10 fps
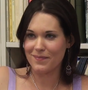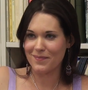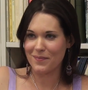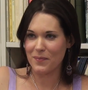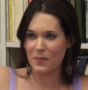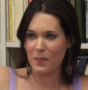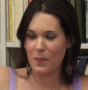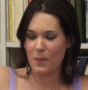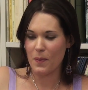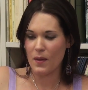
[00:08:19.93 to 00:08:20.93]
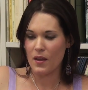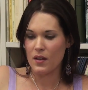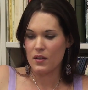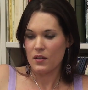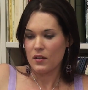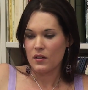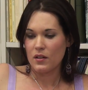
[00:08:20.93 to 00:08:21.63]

[no speech]